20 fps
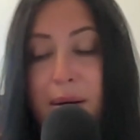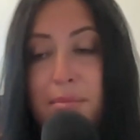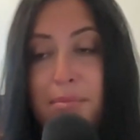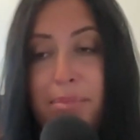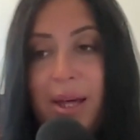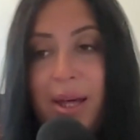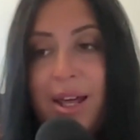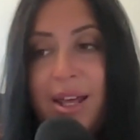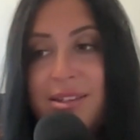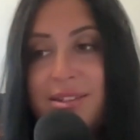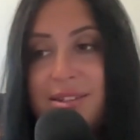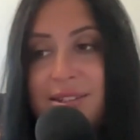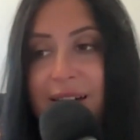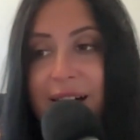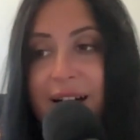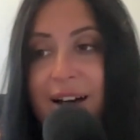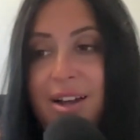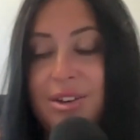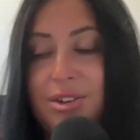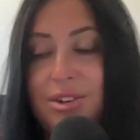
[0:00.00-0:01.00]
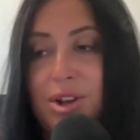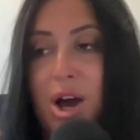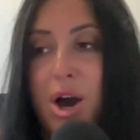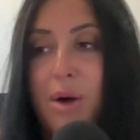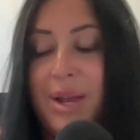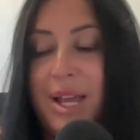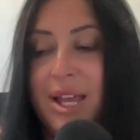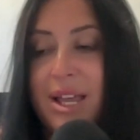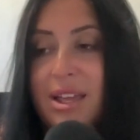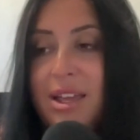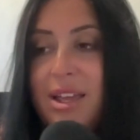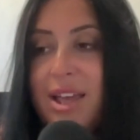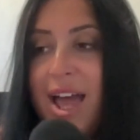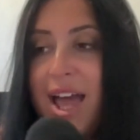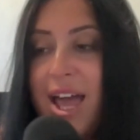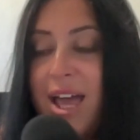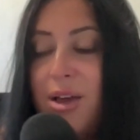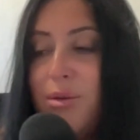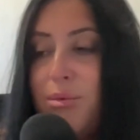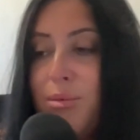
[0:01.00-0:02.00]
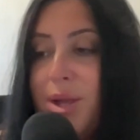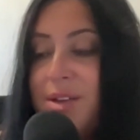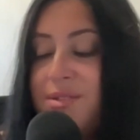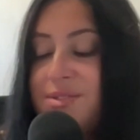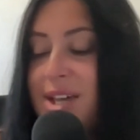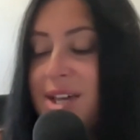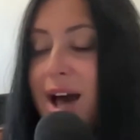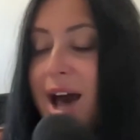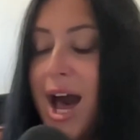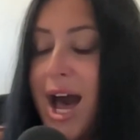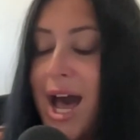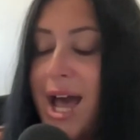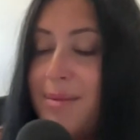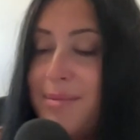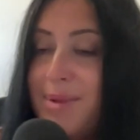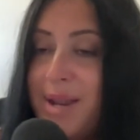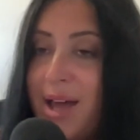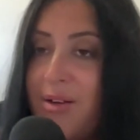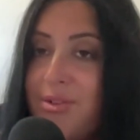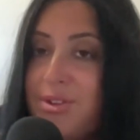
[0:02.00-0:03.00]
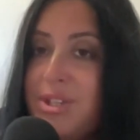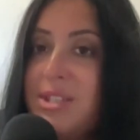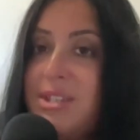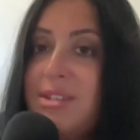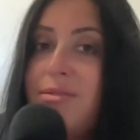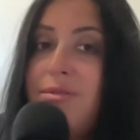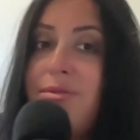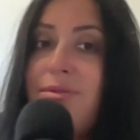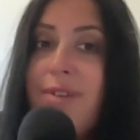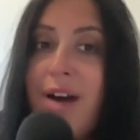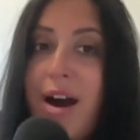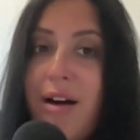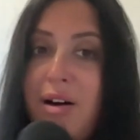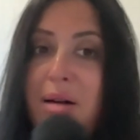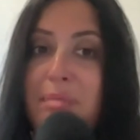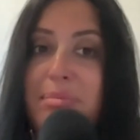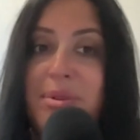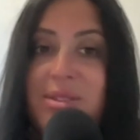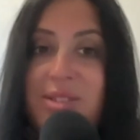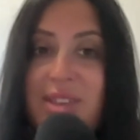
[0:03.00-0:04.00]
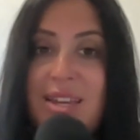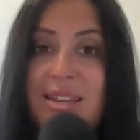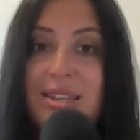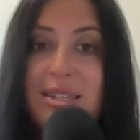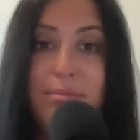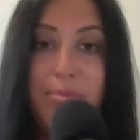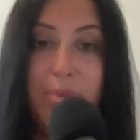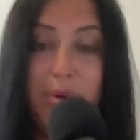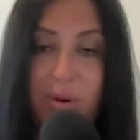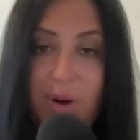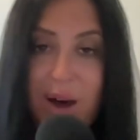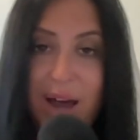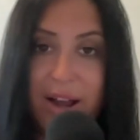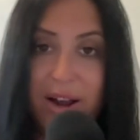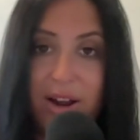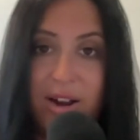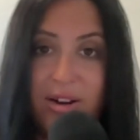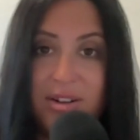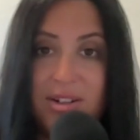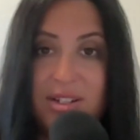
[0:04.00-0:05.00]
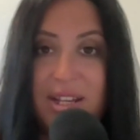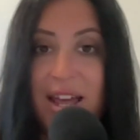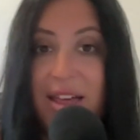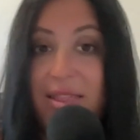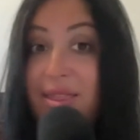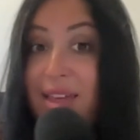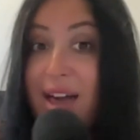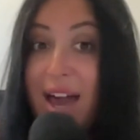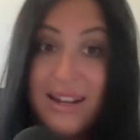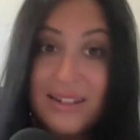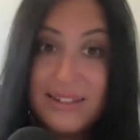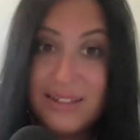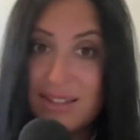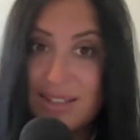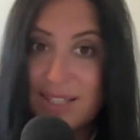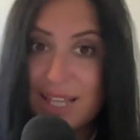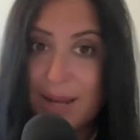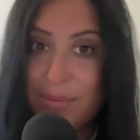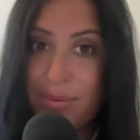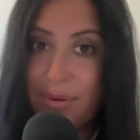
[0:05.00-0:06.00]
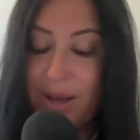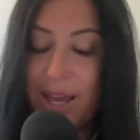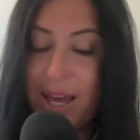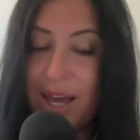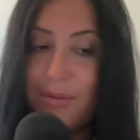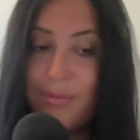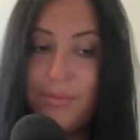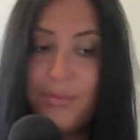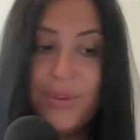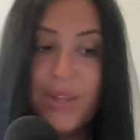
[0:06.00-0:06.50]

But Doug knowing, hey, we have time now to develop these players, and that is a set plan.